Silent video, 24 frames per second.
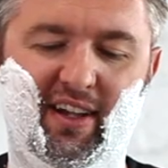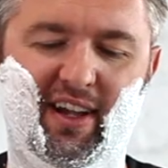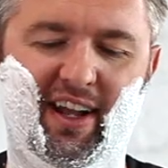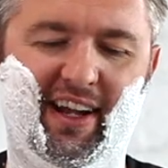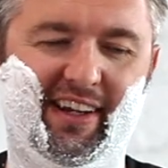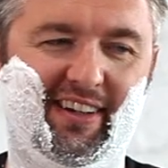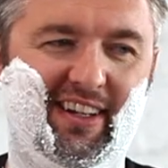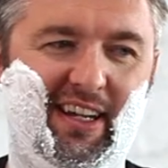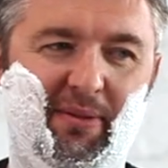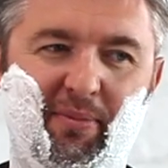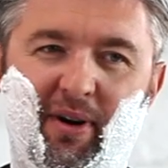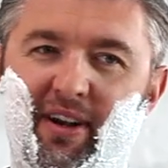I
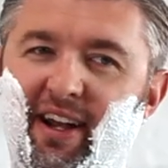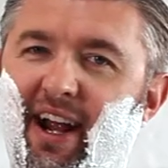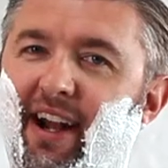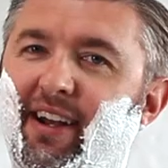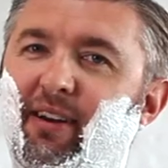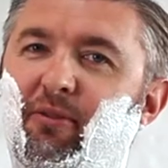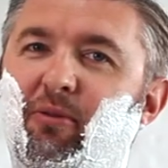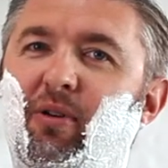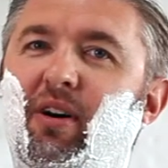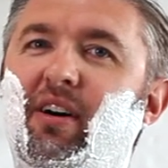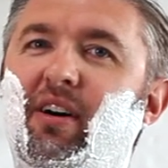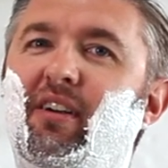keep on
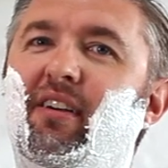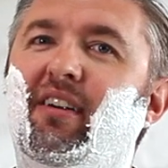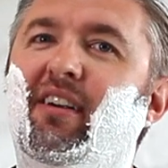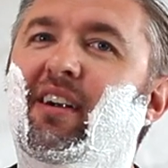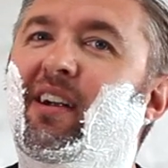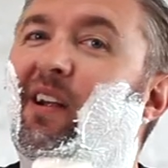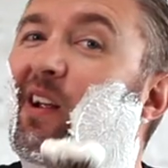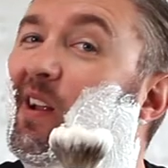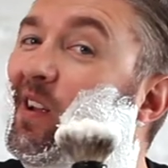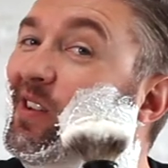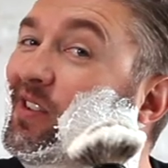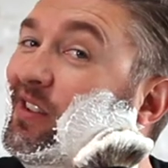adding water.
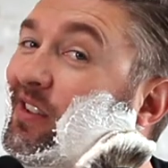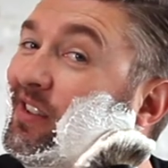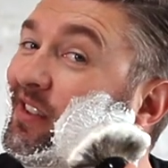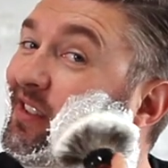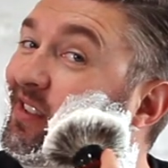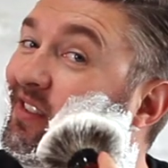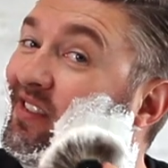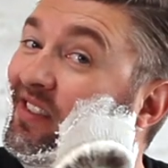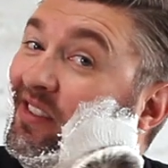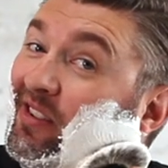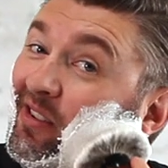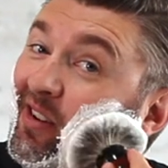This
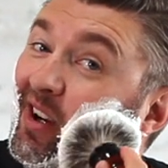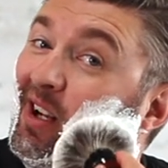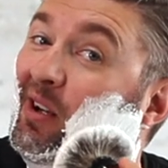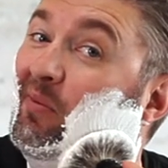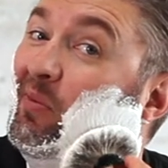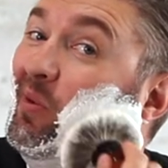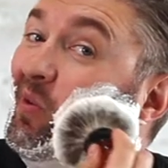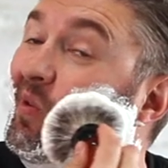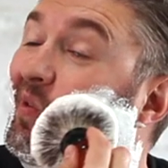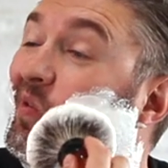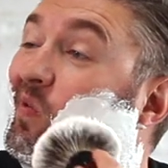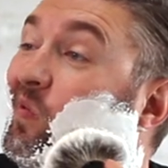is
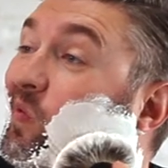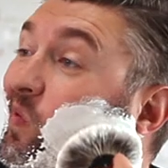incredible.